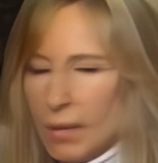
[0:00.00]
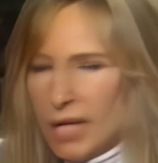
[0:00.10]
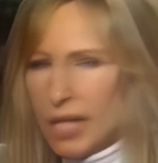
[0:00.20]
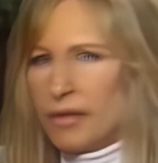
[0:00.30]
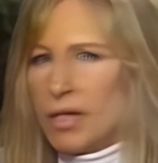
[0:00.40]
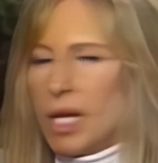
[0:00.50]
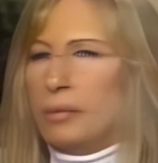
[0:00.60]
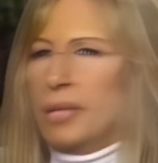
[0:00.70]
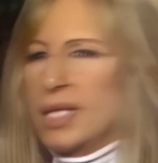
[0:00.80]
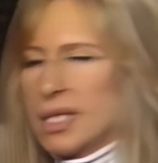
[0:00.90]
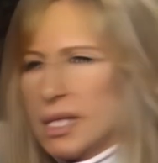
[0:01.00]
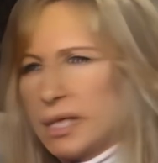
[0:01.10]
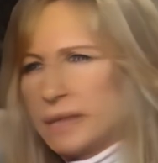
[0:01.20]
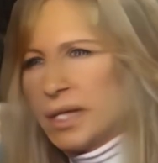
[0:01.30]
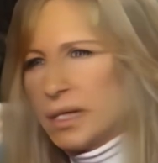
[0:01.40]
I'm looking for another place to
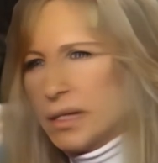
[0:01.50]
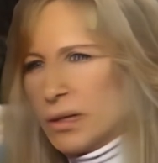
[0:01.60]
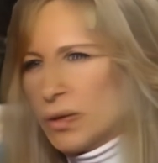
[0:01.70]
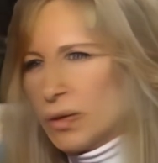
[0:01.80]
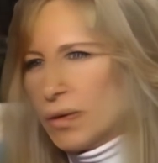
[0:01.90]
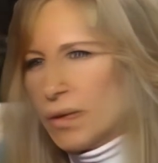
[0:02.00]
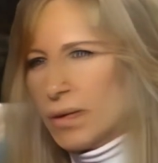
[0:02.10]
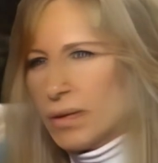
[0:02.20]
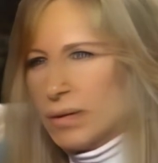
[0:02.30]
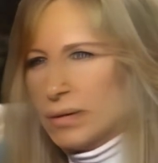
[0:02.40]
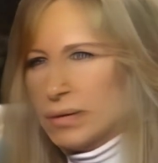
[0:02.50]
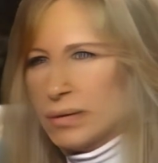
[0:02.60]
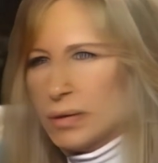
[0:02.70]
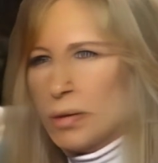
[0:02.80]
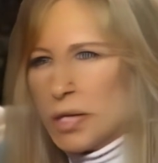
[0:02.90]
live, tell you the truth. Mm.
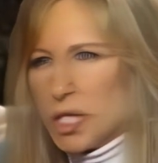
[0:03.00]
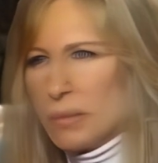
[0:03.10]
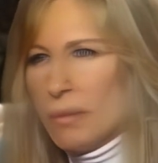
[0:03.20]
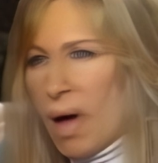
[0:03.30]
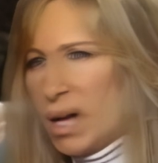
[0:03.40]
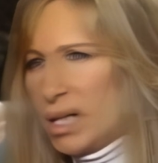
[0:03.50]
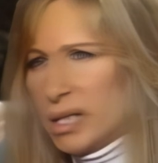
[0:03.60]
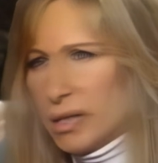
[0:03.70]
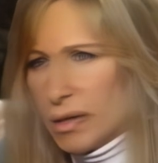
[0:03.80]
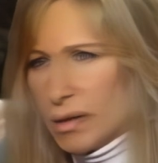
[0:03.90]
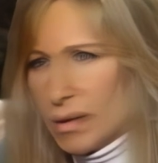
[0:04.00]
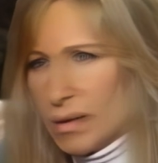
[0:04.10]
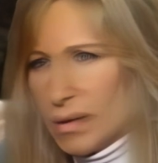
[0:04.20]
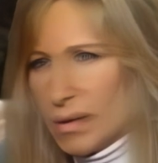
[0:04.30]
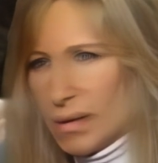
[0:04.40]
Too much smog here.
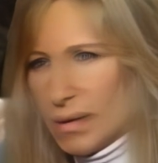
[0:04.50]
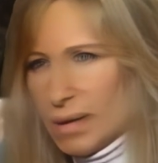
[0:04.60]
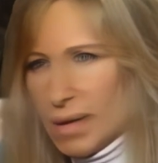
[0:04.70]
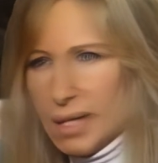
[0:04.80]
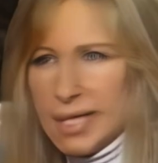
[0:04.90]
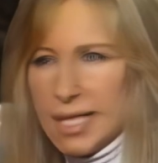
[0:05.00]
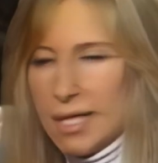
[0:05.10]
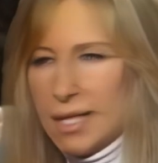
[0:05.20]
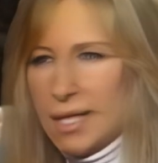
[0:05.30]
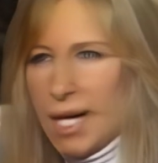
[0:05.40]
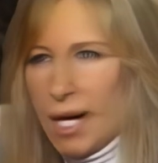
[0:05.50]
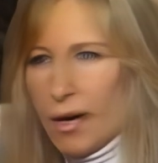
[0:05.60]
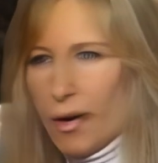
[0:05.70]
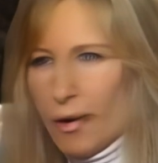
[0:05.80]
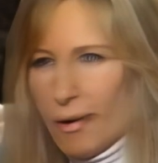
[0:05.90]
I need clean
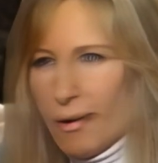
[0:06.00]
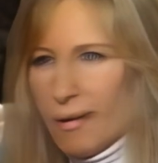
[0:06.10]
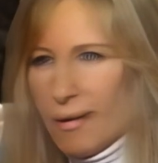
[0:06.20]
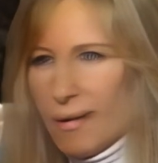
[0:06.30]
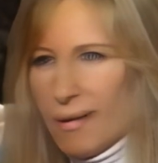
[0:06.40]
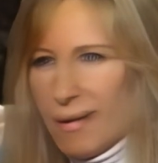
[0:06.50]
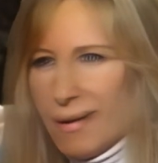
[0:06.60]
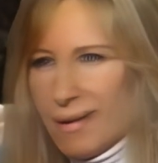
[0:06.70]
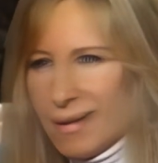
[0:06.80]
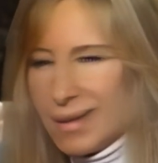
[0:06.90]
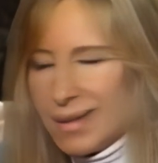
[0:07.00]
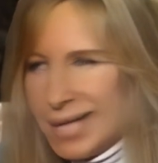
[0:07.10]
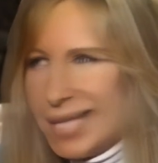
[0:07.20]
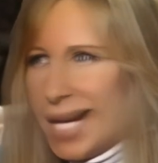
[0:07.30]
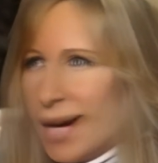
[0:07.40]
air. You need clean air?
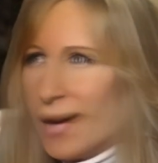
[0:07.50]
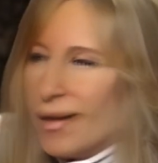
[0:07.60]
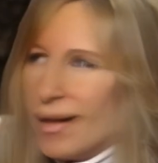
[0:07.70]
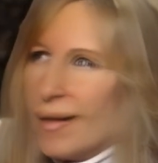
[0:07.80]
Clean air, yeah.